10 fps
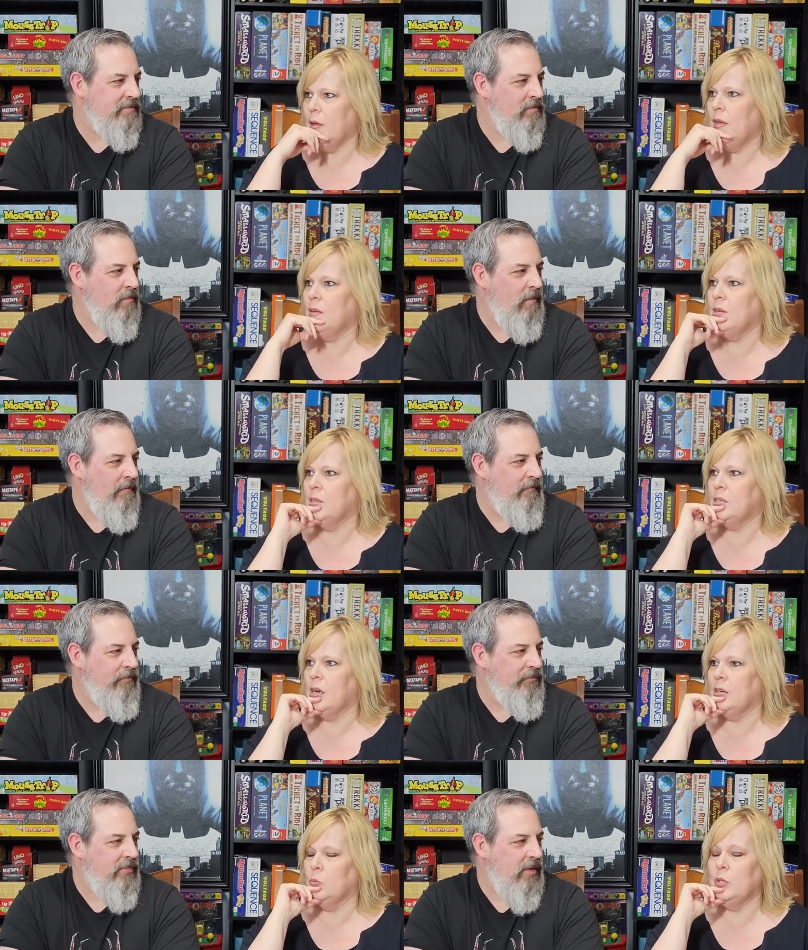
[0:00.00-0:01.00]
Speaker 1: And
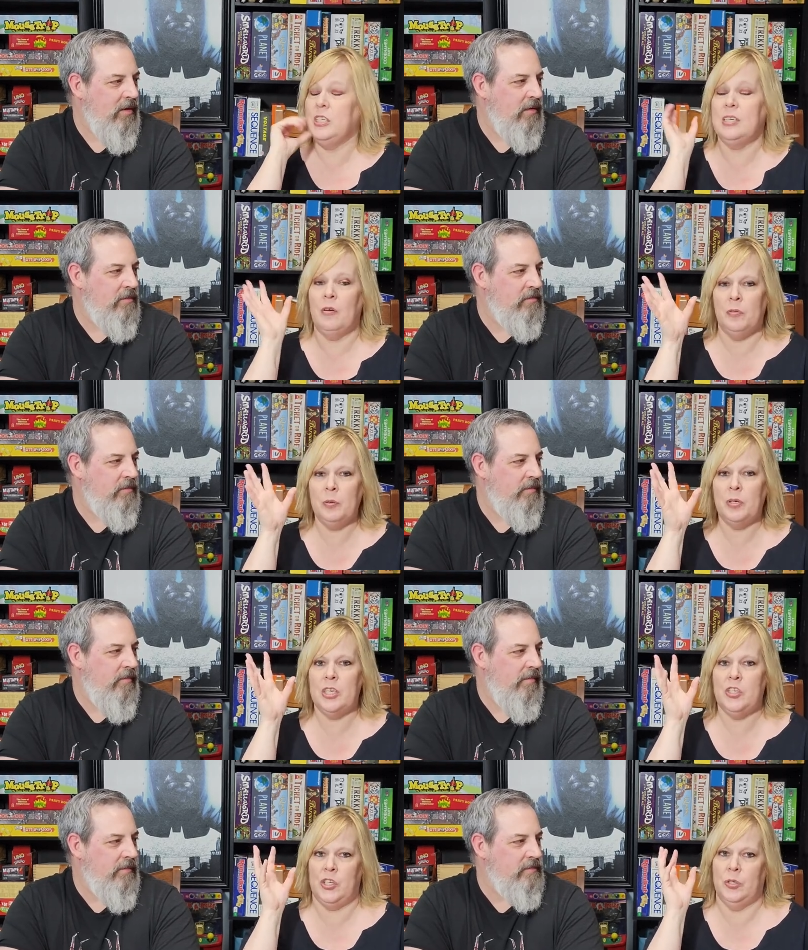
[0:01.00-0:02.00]
we definitely want
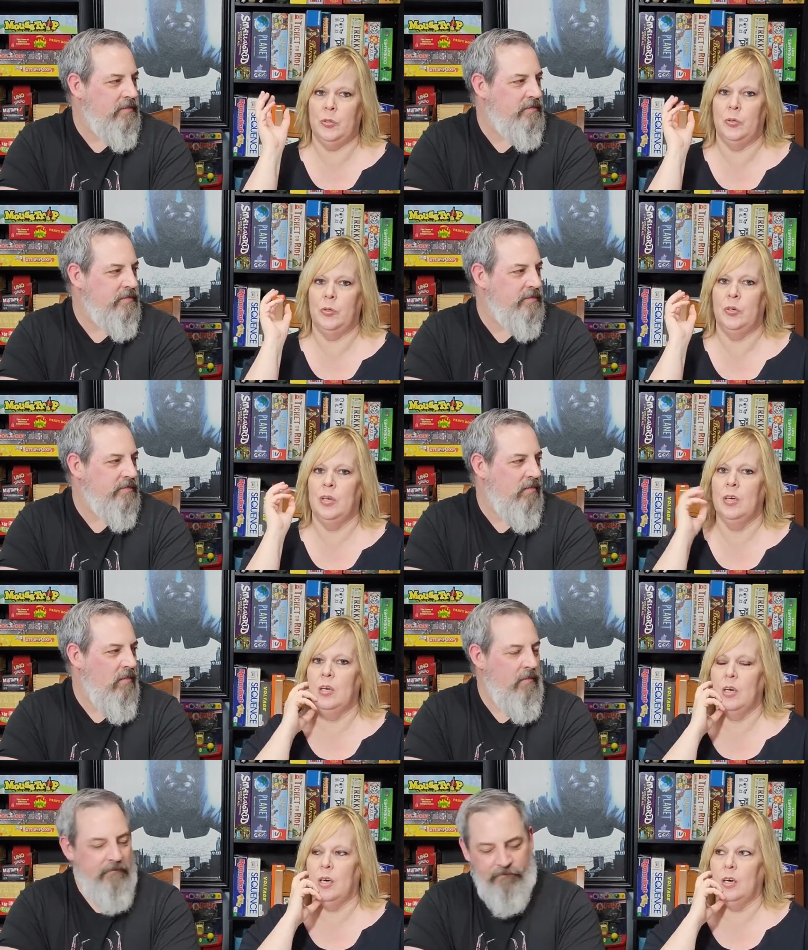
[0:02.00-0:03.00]
to do
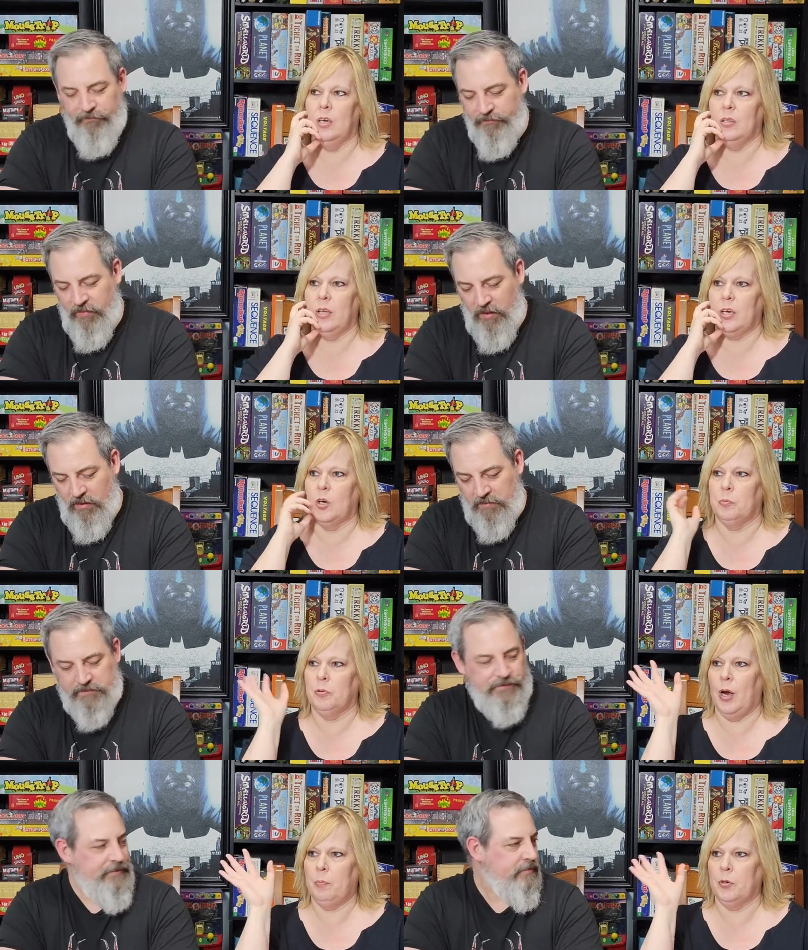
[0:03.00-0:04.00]
like a
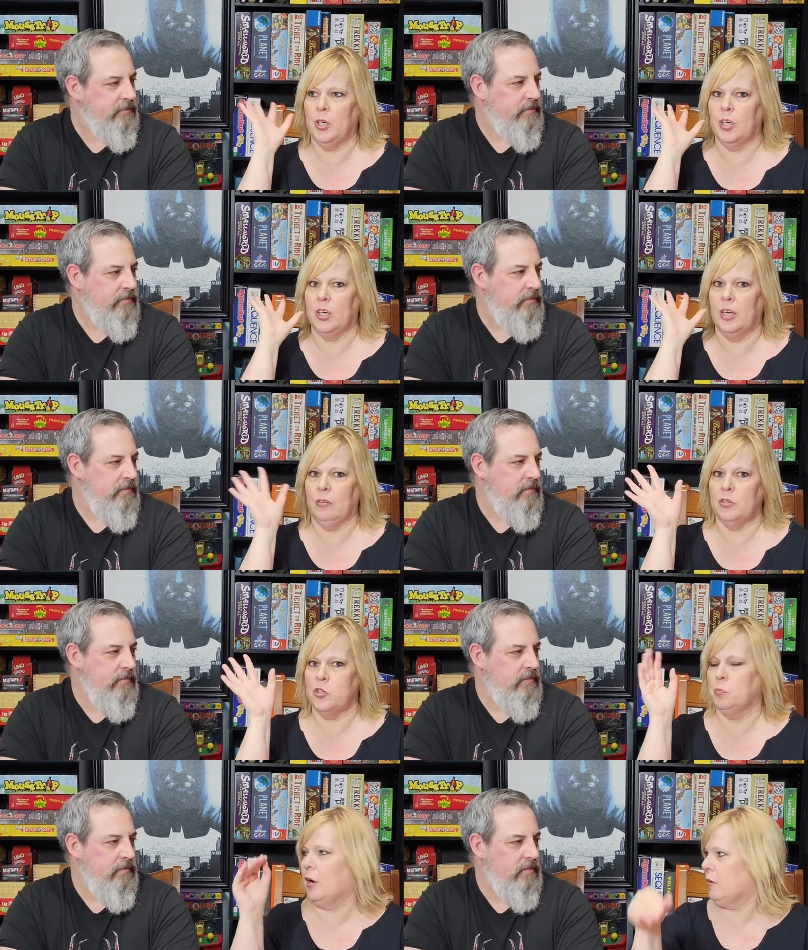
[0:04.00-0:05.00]
proper
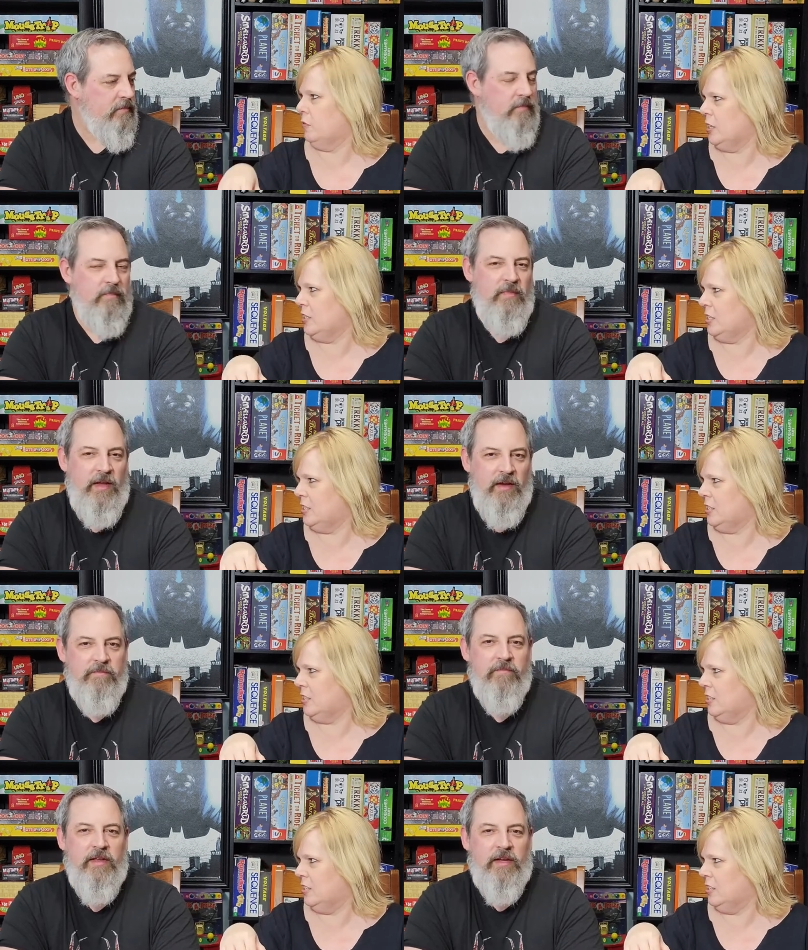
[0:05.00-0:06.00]
English breakfast.
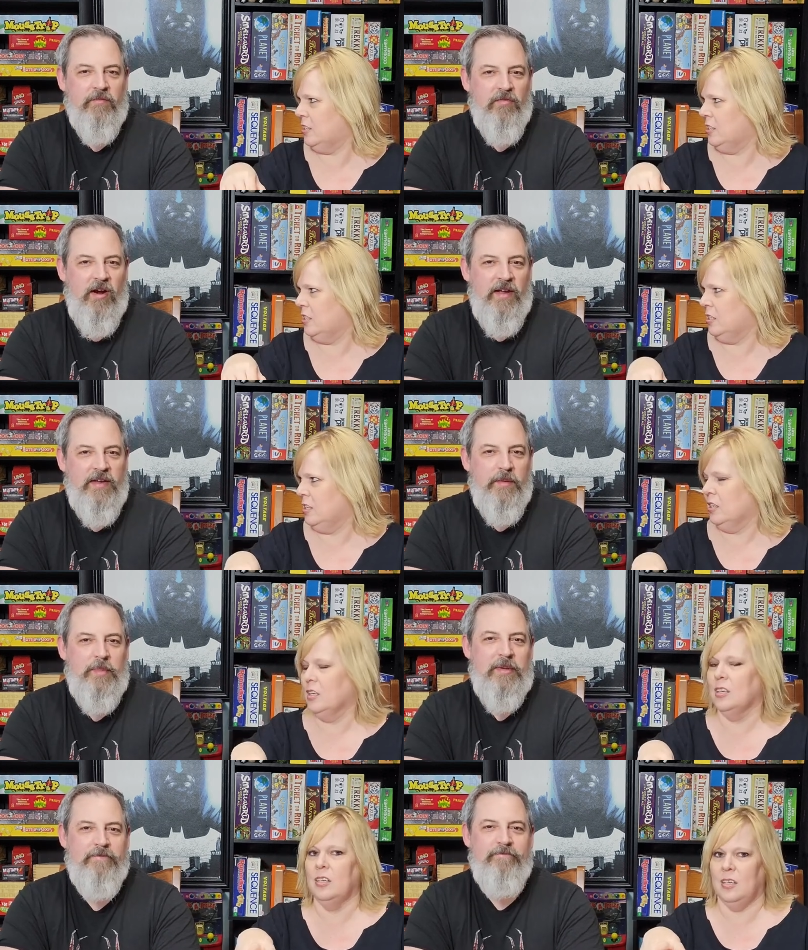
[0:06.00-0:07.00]
Speaker 2: Yep. Like a fry
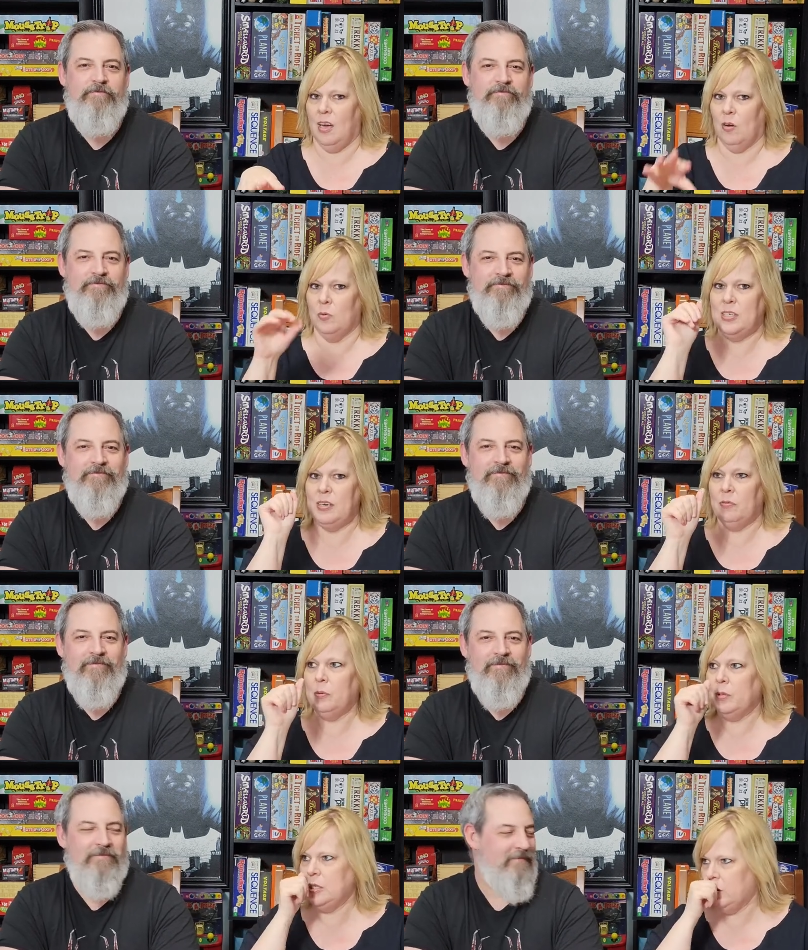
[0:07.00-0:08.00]
up.
Speaker 1: Yeah, we
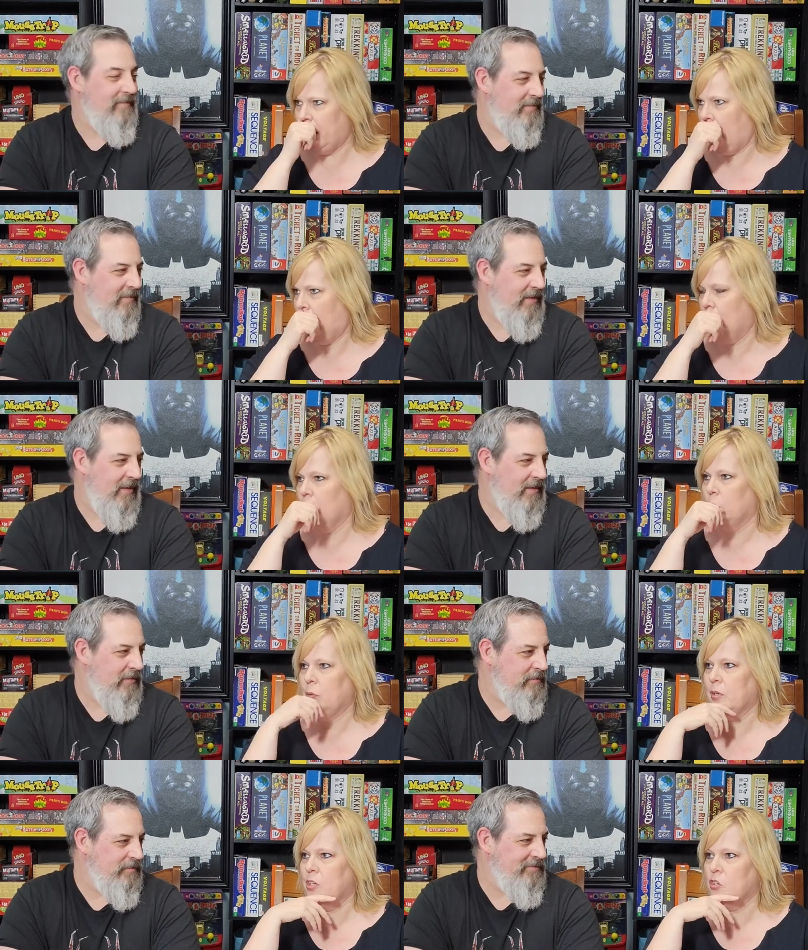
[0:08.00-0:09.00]
definitely want to do that, and we
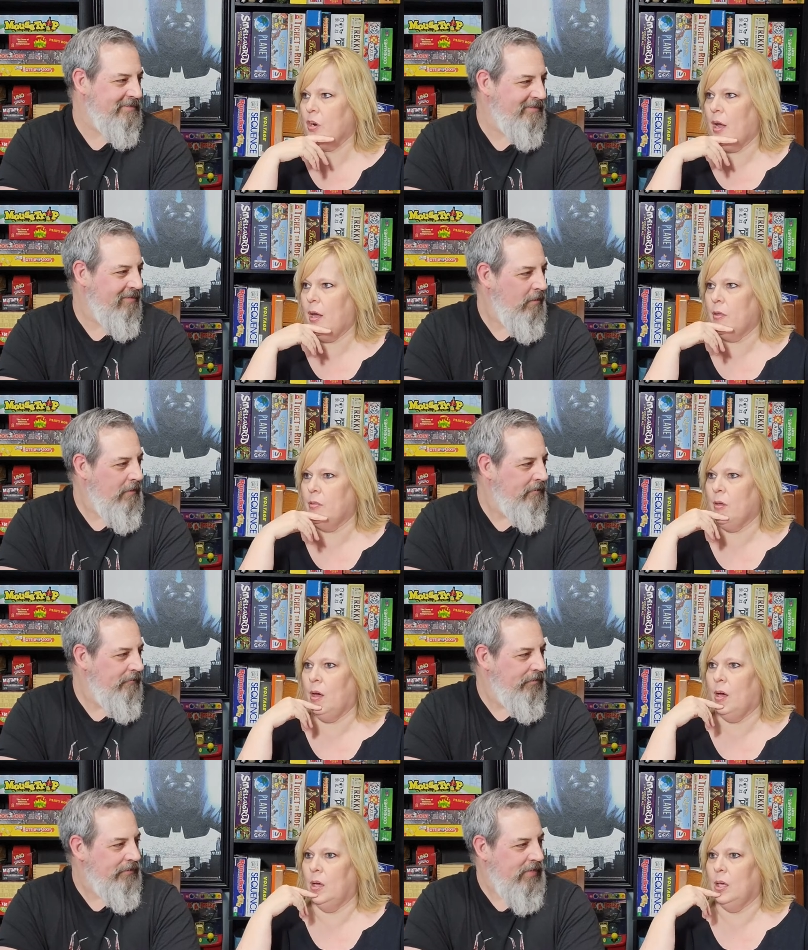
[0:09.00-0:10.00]
want to try
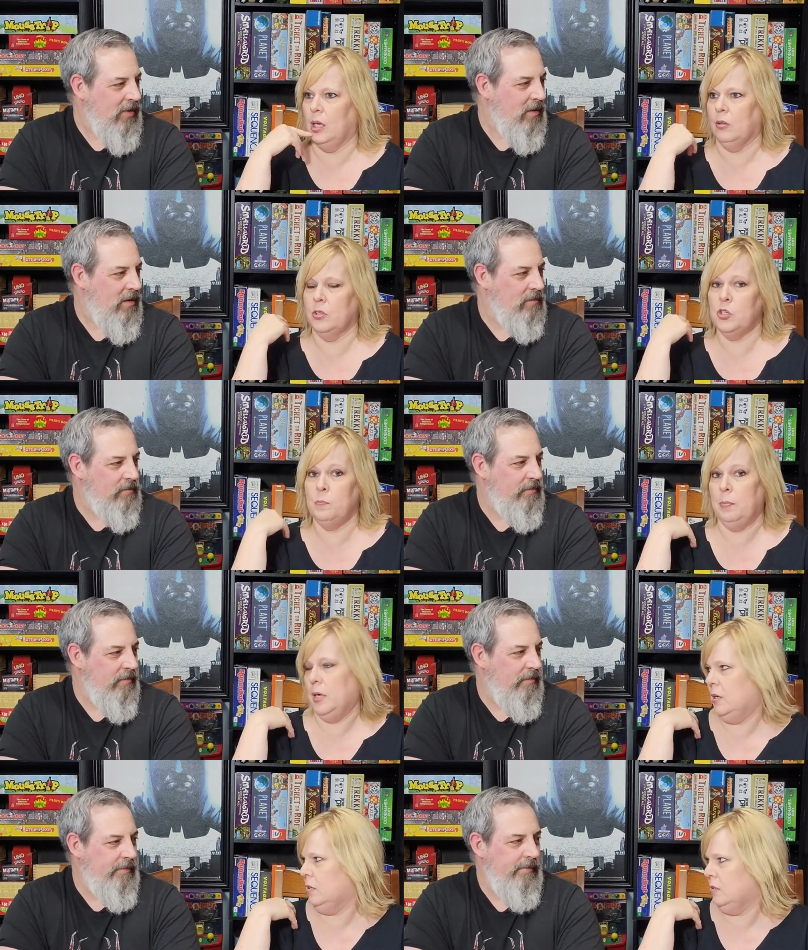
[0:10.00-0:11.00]
the English
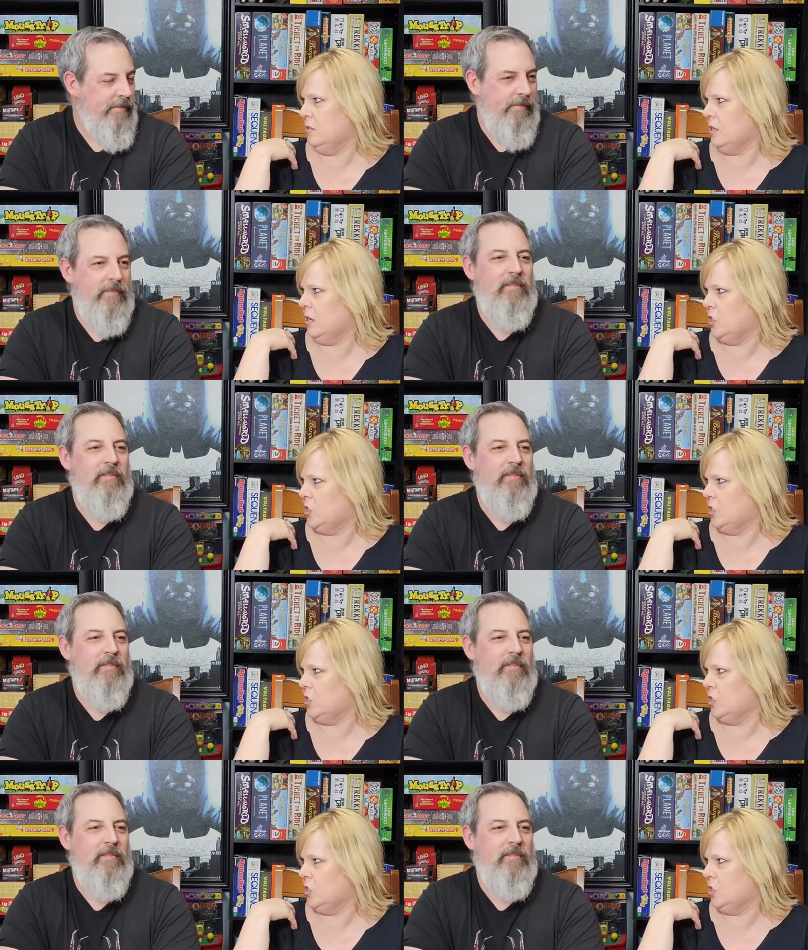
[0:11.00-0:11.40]
beans on